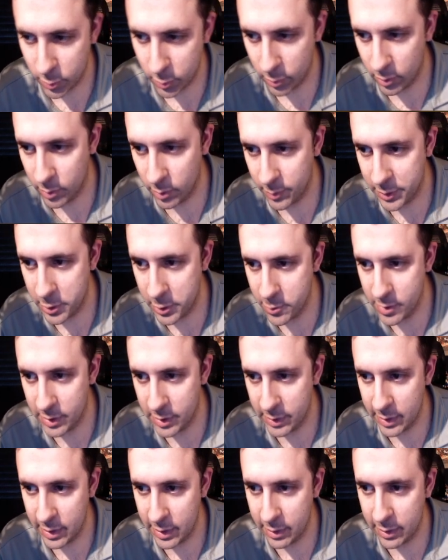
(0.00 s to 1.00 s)
We're going to be
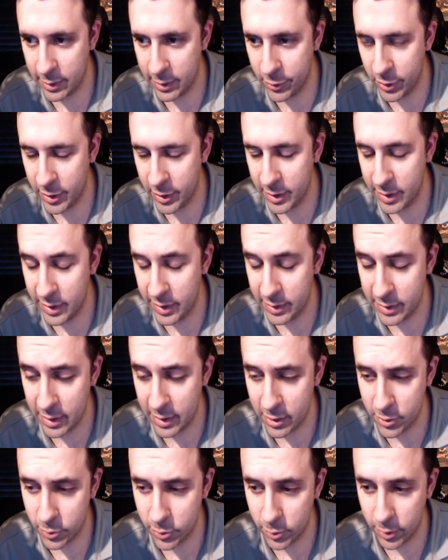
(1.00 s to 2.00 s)
using that and I already did a
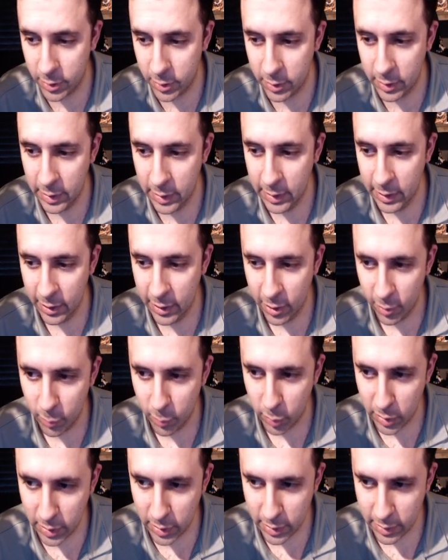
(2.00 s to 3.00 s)
test run,
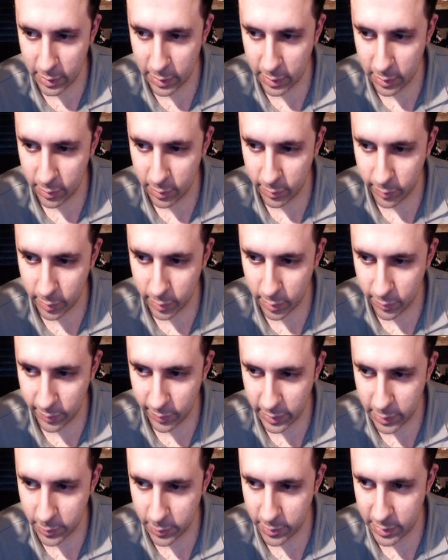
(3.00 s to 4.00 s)
but for the
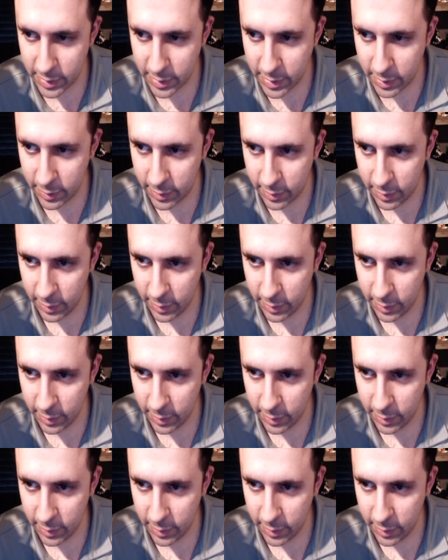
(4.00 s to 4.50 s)
video's sake,